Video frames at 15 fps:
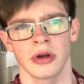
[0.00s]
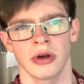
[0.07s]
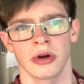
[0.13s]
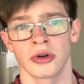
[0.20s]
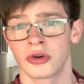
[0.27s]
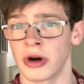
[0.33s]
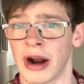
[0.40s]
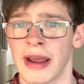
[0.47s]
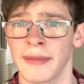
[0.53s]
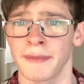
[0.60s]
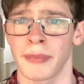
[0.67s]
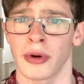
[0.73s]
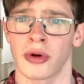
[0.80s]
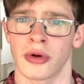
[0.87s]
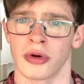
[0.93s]
great
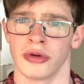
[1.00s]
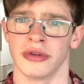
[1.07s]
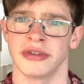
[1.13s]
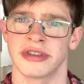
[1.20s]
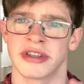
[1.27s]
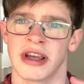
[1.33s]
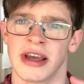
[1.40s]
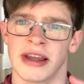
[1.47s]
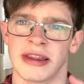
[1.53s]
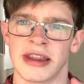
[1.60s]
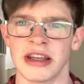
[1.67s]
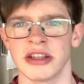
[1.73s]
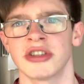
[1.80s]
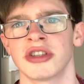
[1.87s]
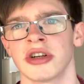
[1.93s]
because
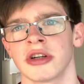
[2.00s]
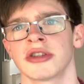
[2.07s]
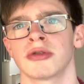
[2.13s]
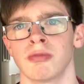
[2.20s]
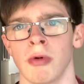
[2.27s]
these shots